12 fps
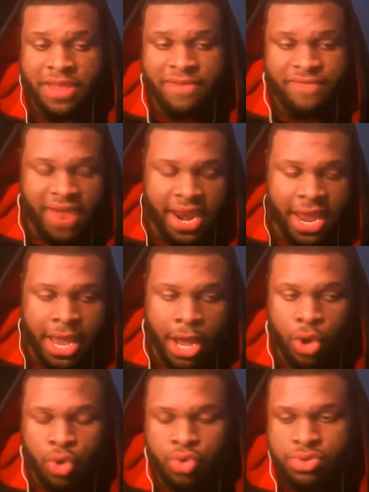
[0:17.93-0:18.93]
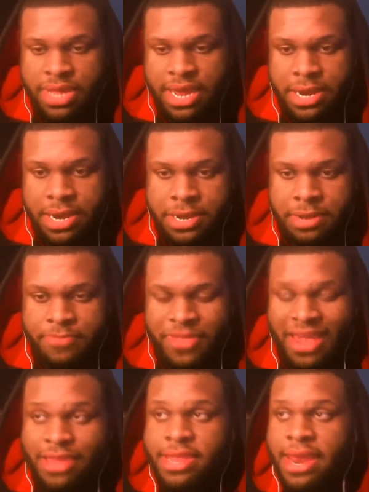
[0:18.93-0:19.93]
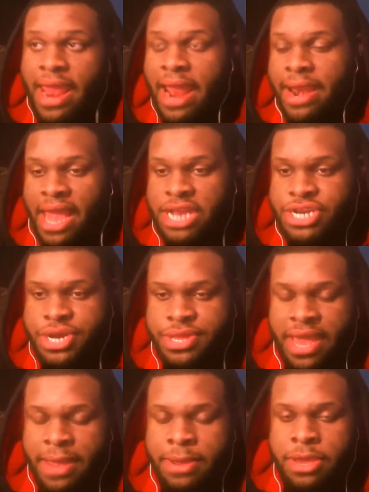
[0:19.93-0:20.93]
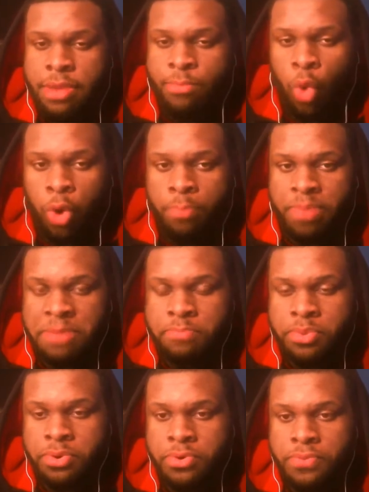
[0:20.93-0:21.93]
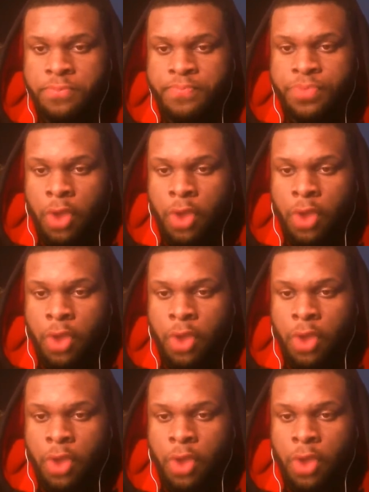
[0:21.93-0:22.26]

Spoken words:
videos and things to that nature, that more people